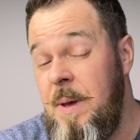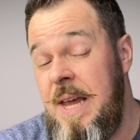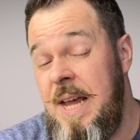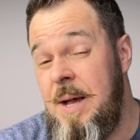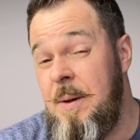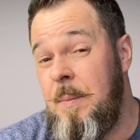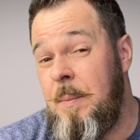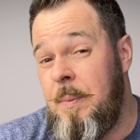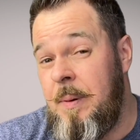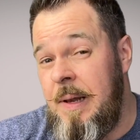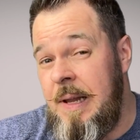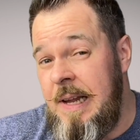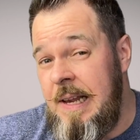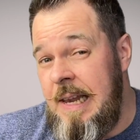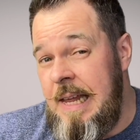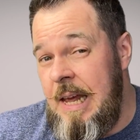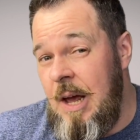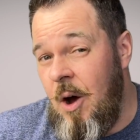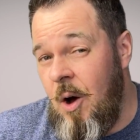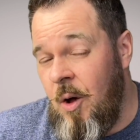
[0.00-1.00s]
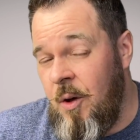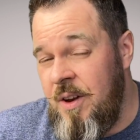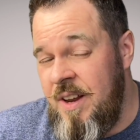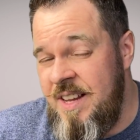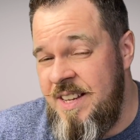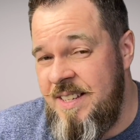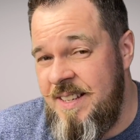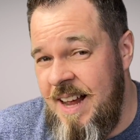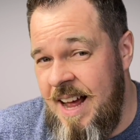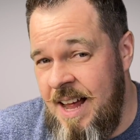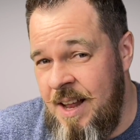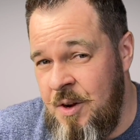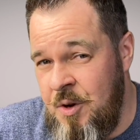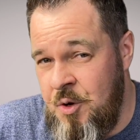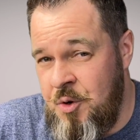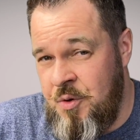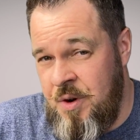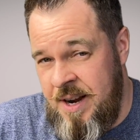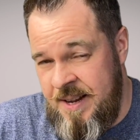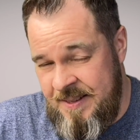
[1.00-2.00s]
completely honest and
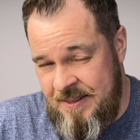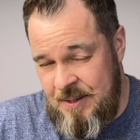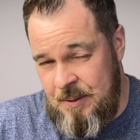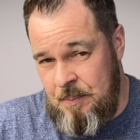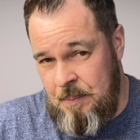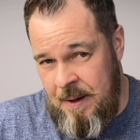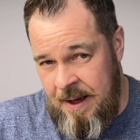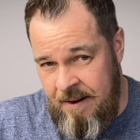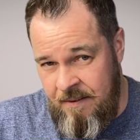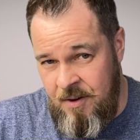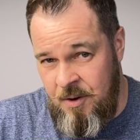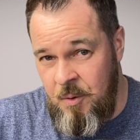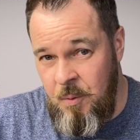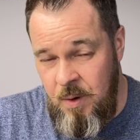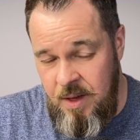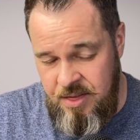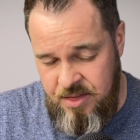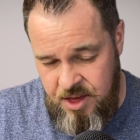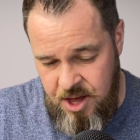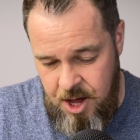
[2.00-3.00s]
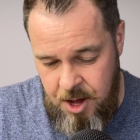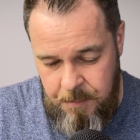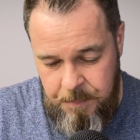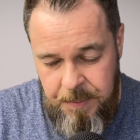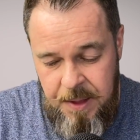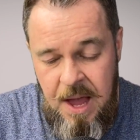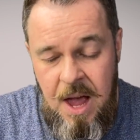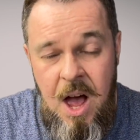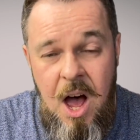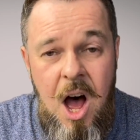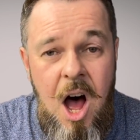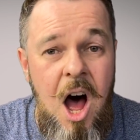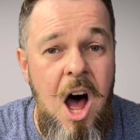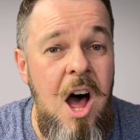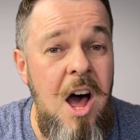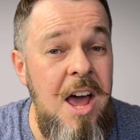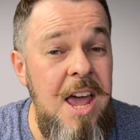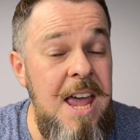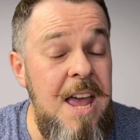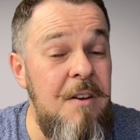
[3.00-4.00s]
transparent with you.
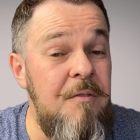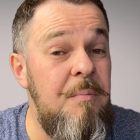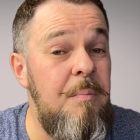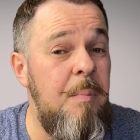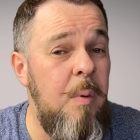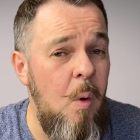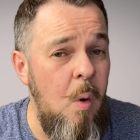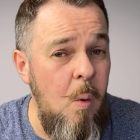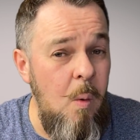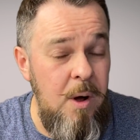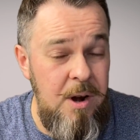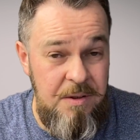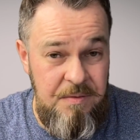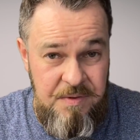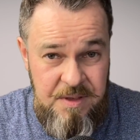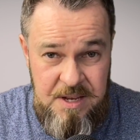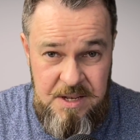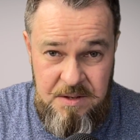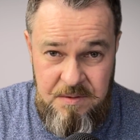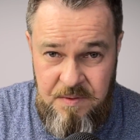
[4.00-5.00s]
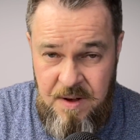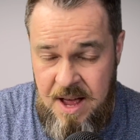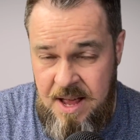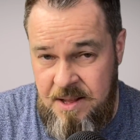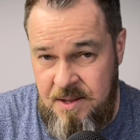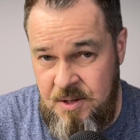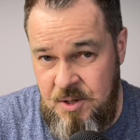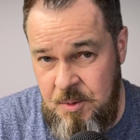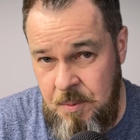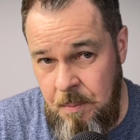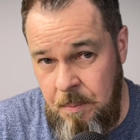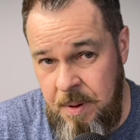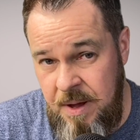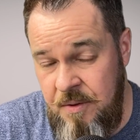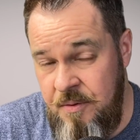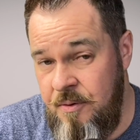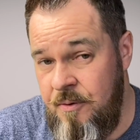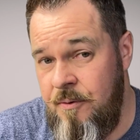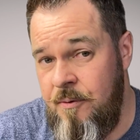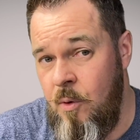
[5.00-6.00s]
I have bought one of these fans
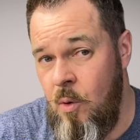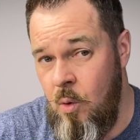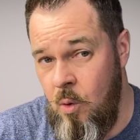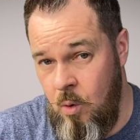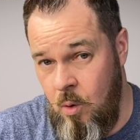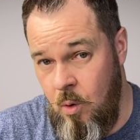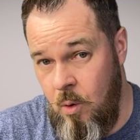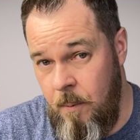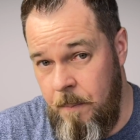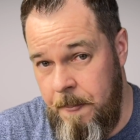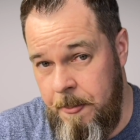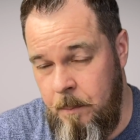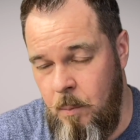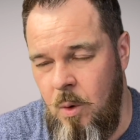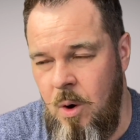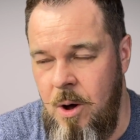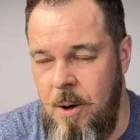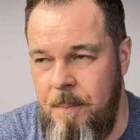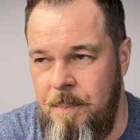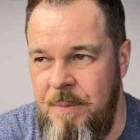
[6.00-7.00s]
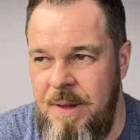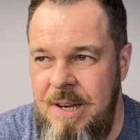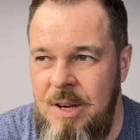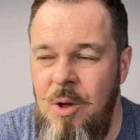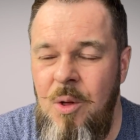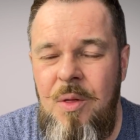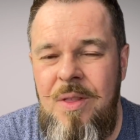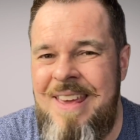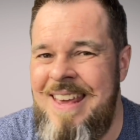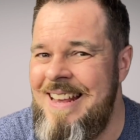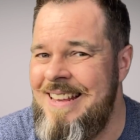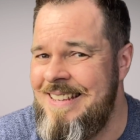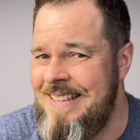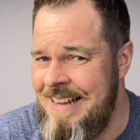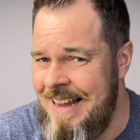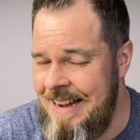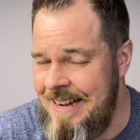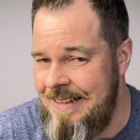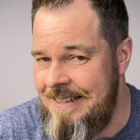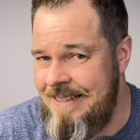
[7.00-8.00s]
before. Well, not the
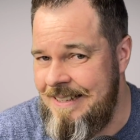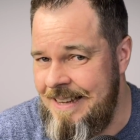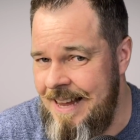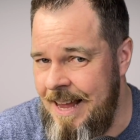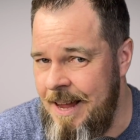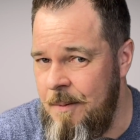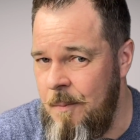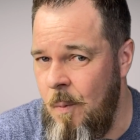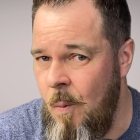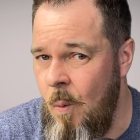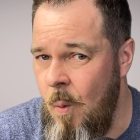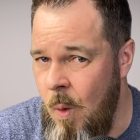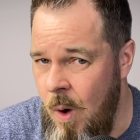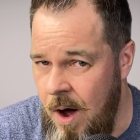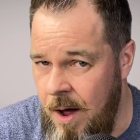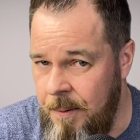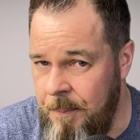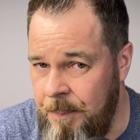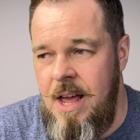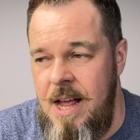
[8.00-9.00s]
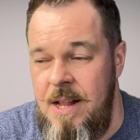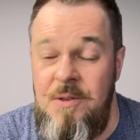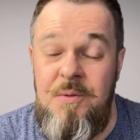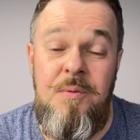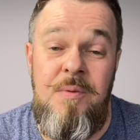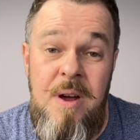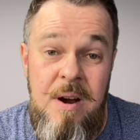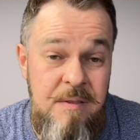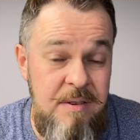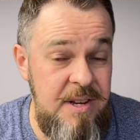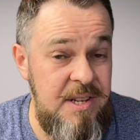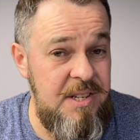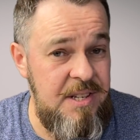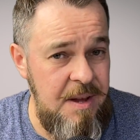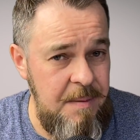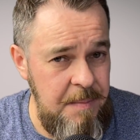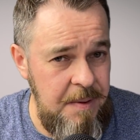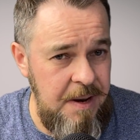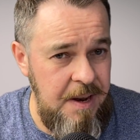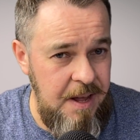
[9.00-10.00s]
exact same one. It's very
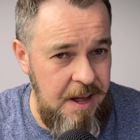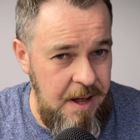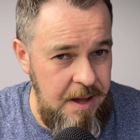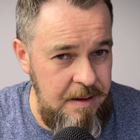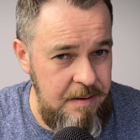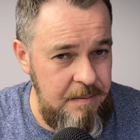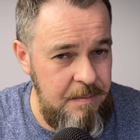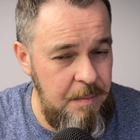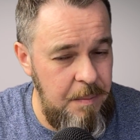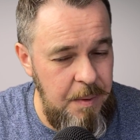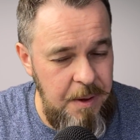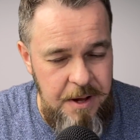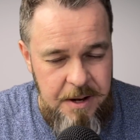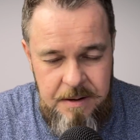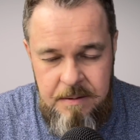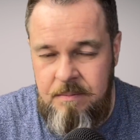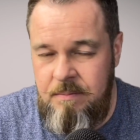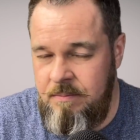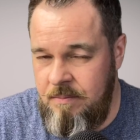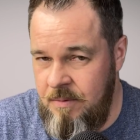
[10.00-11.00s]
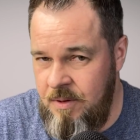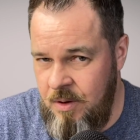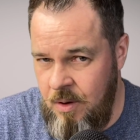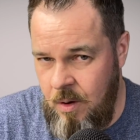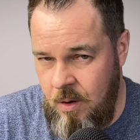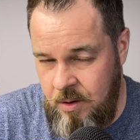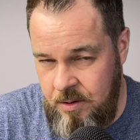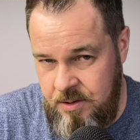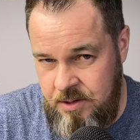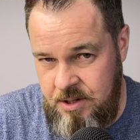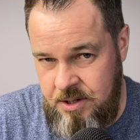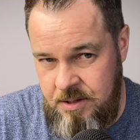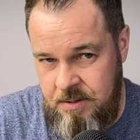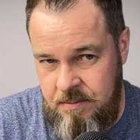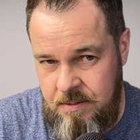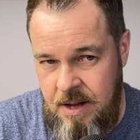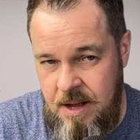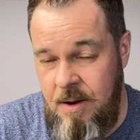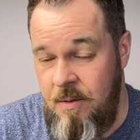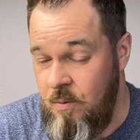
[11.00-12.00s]
similar, but not.
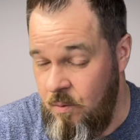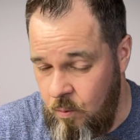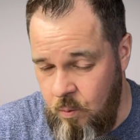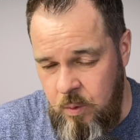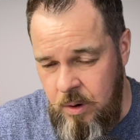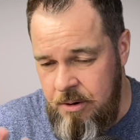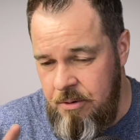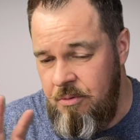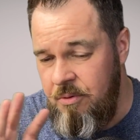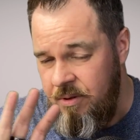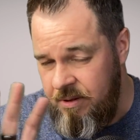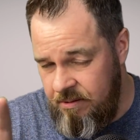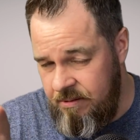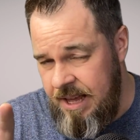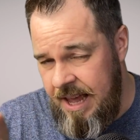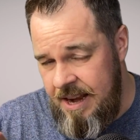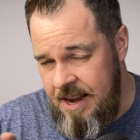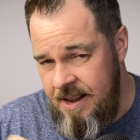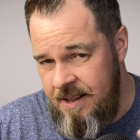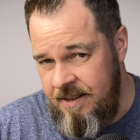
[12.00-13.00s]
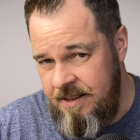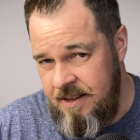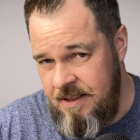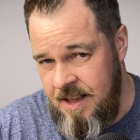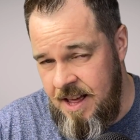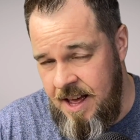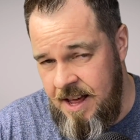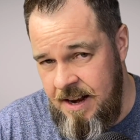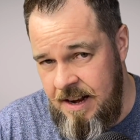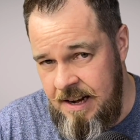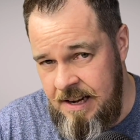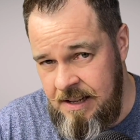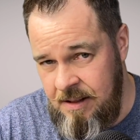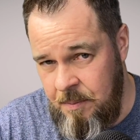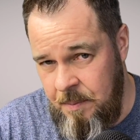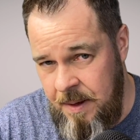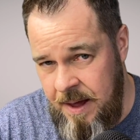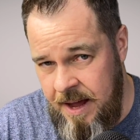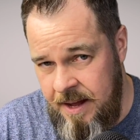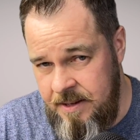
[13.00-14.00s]
And we'll get into that in a little
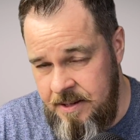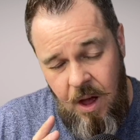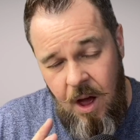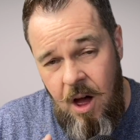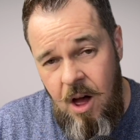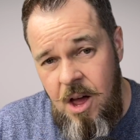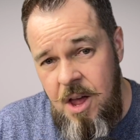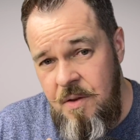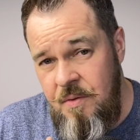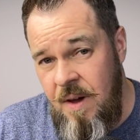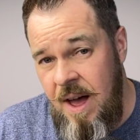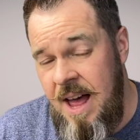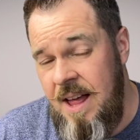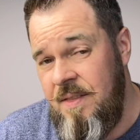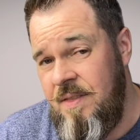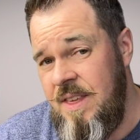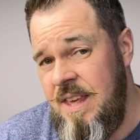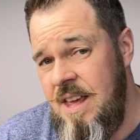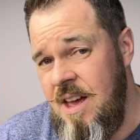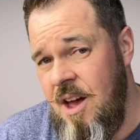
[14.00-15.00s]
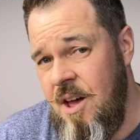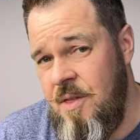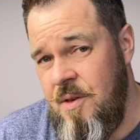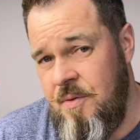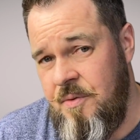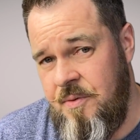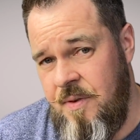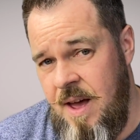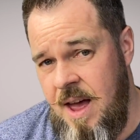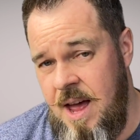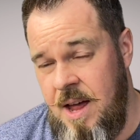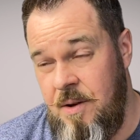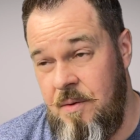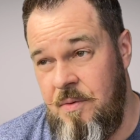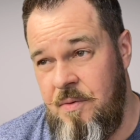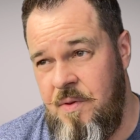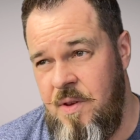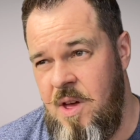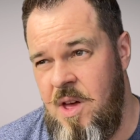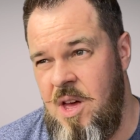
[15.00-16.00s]
bit. I've had the other fan
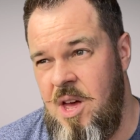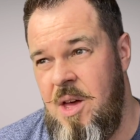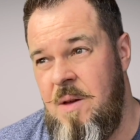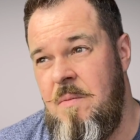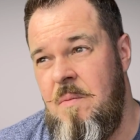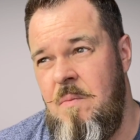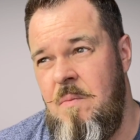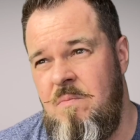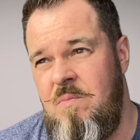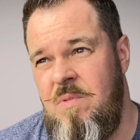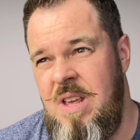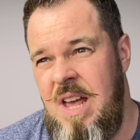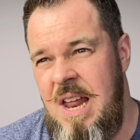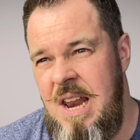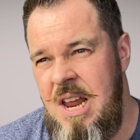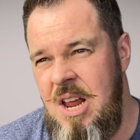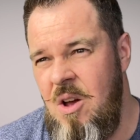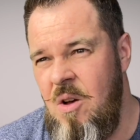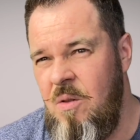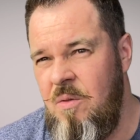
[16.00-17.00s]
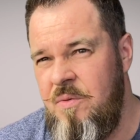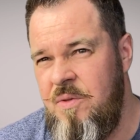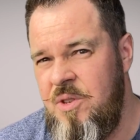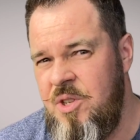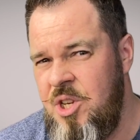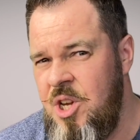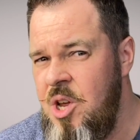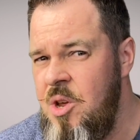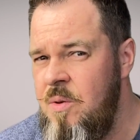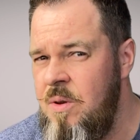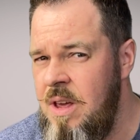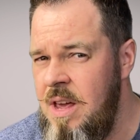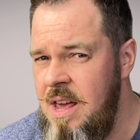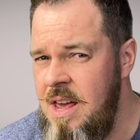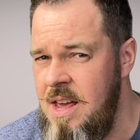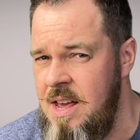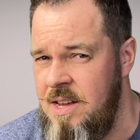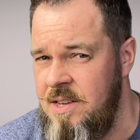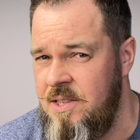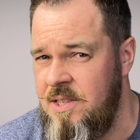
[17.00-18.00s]
for getting on for 2
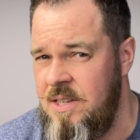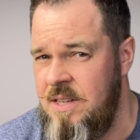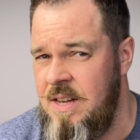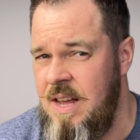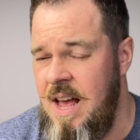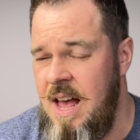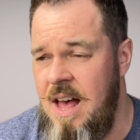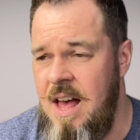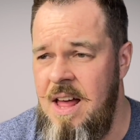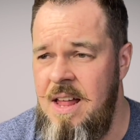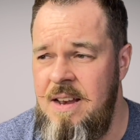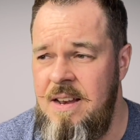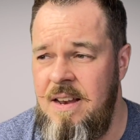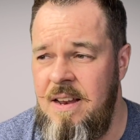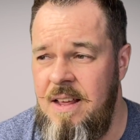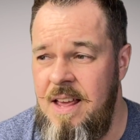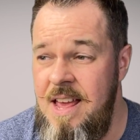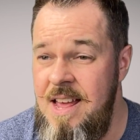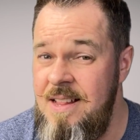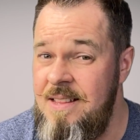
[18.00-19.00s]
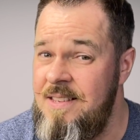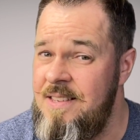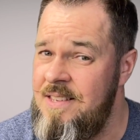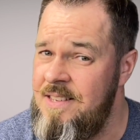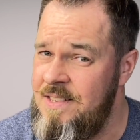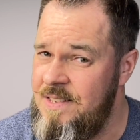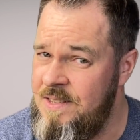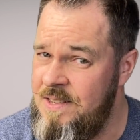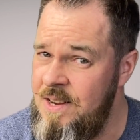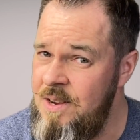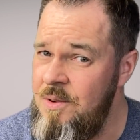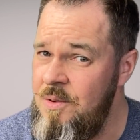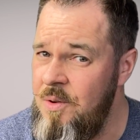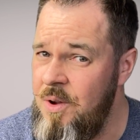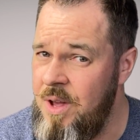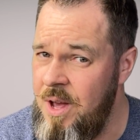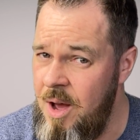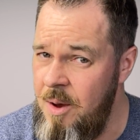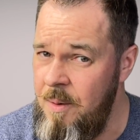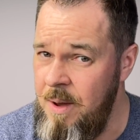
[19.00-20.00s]
years, and it's still
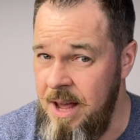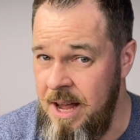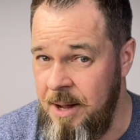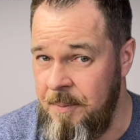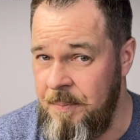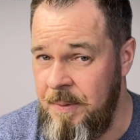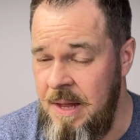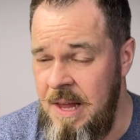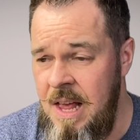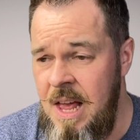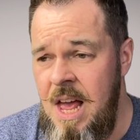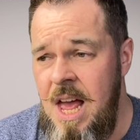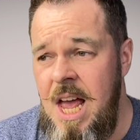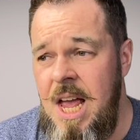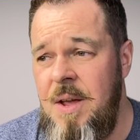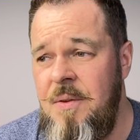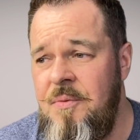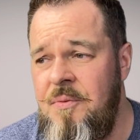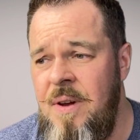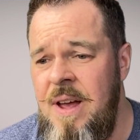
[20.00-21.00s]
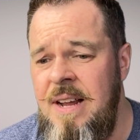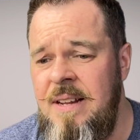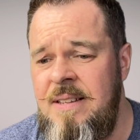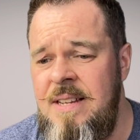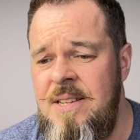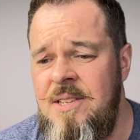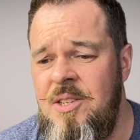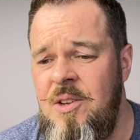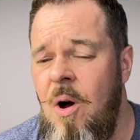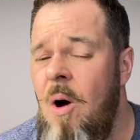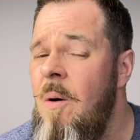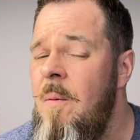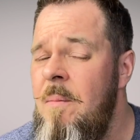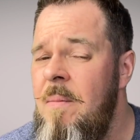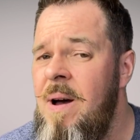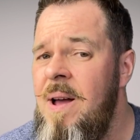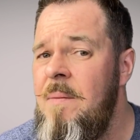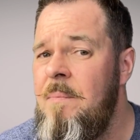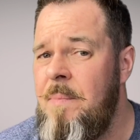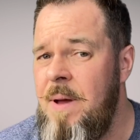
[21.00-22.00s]
going. In fact, it's on
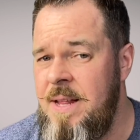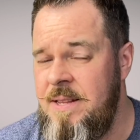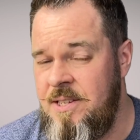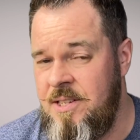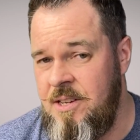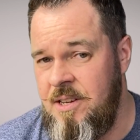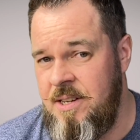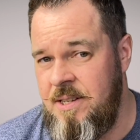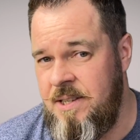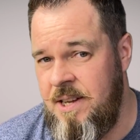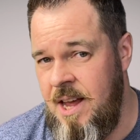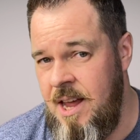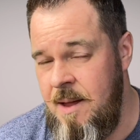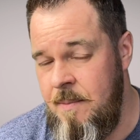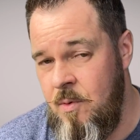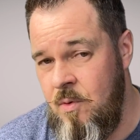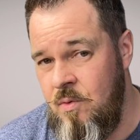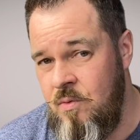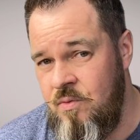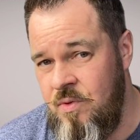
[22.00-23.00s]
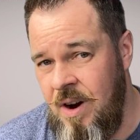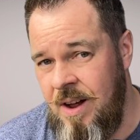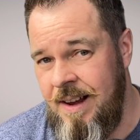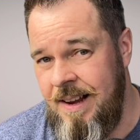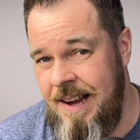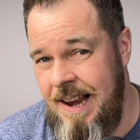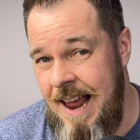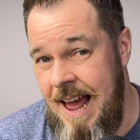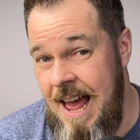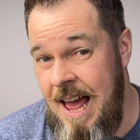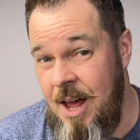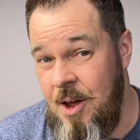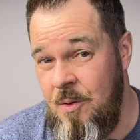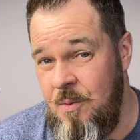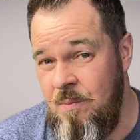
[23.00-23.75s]
my bedside table right now,